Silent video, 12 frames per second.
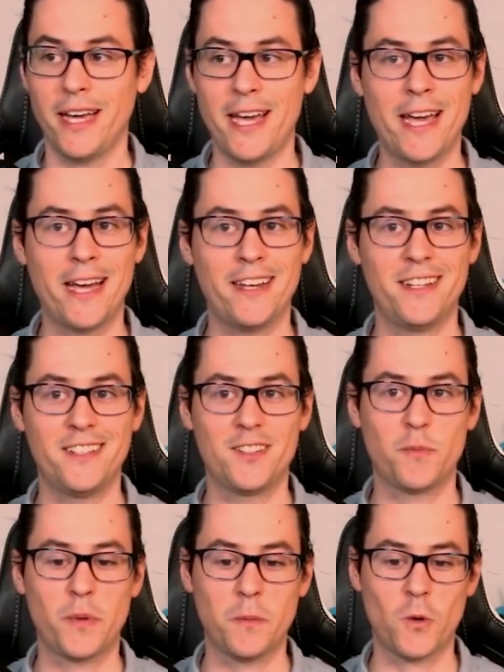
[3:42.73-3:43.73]

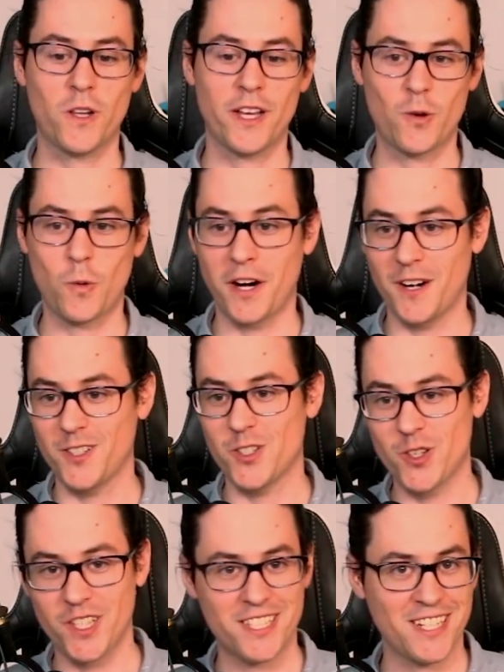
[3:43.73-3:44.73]
And people are like, why aren't
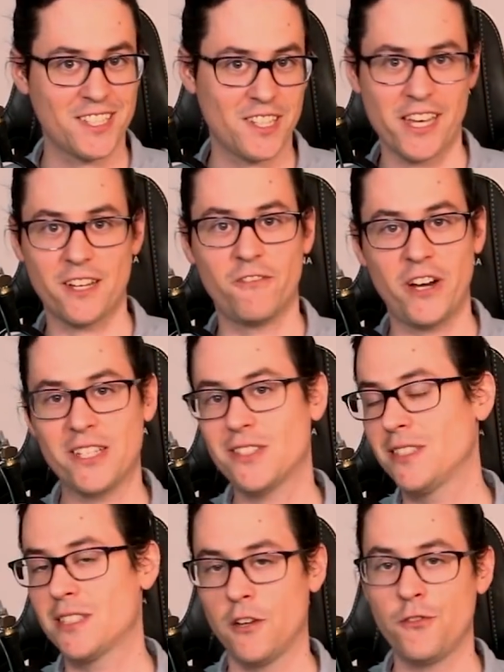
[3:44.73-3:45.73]
you listening to like advice
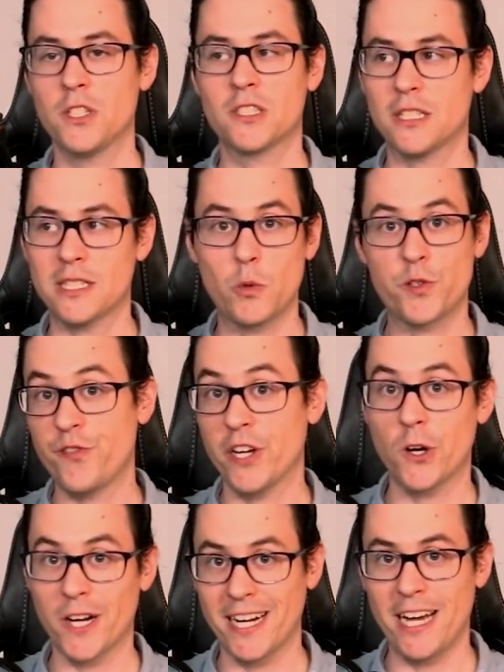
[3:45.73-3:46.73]
and stuff? It's because I was
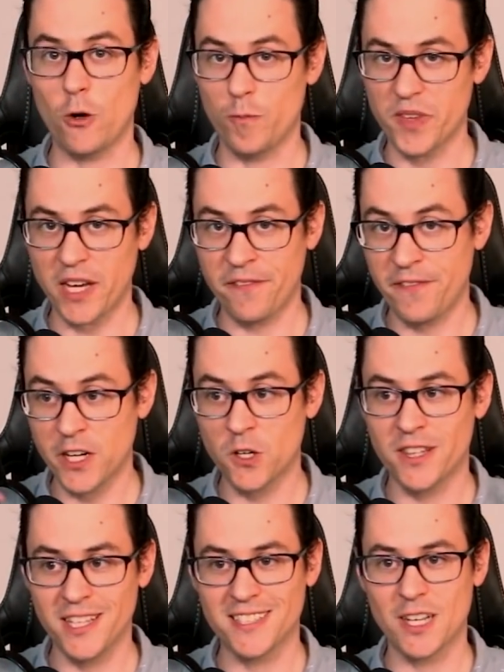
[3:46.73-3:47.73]
figuring it out. I figure
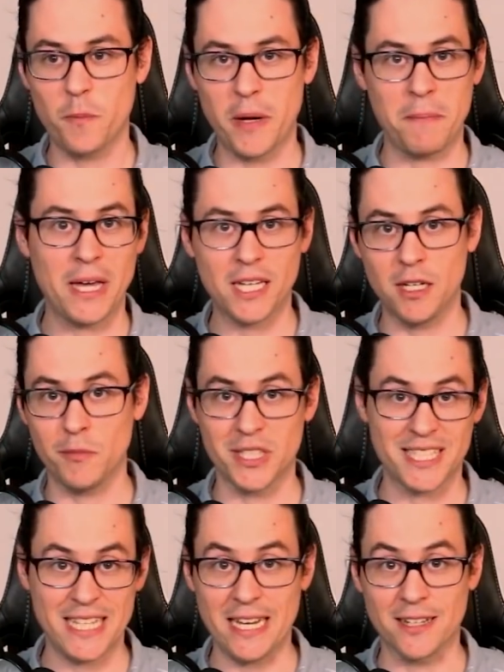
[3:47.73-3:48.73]
things out by making
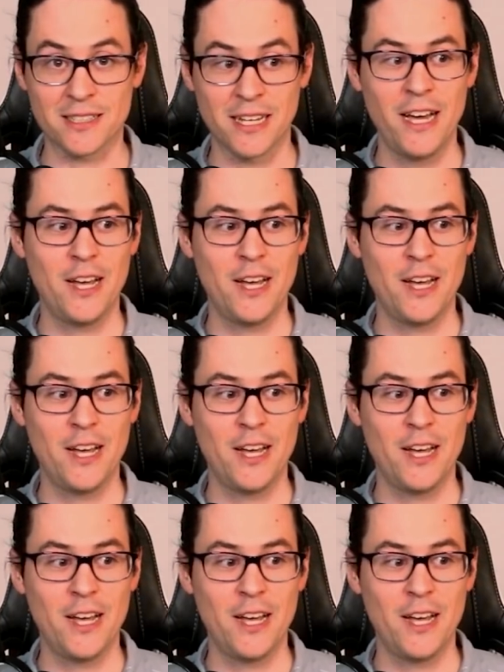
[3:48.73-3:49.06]
mistakes.